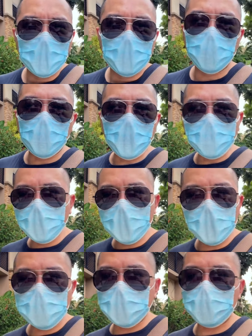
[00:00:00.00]
Whoever
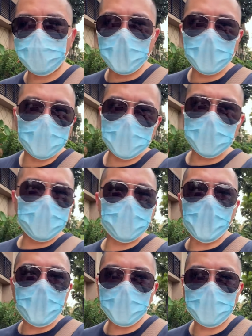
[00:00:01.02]
needs this video, just
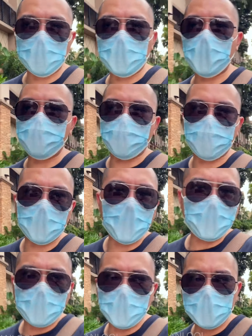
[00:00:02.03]
share it to them. If you
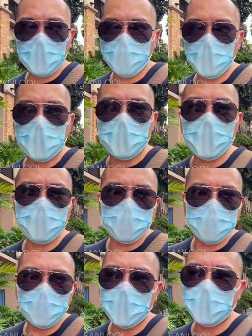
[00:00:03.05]
like it, give it a like. If you
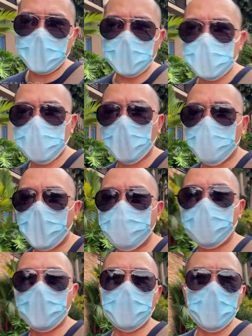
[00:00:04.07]
don't like it, just comment
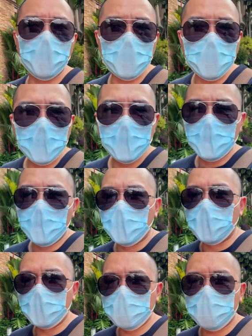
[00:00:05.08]
below.
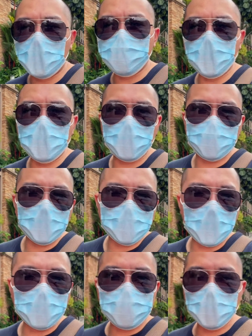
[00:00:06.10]
Let me know if this
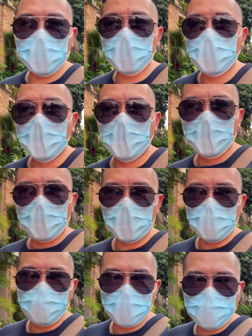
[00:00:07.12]
helps you.
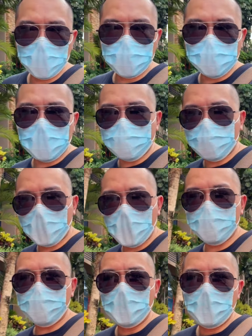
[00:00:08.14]
Feel free to
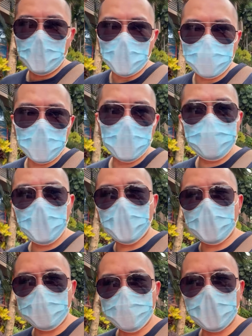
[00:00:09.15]
subscribe or follow me
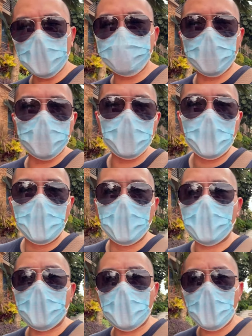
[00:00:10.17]
on Facebook.
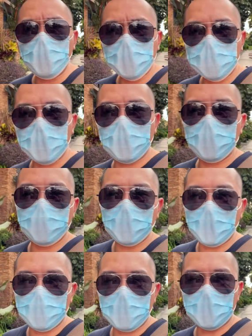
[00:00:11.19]
And I will see you
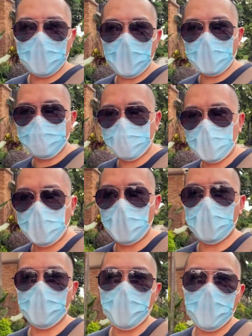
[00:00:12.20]
in the next
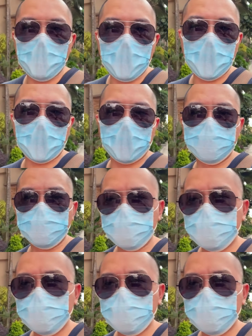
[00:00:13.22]
video. Bye-bye.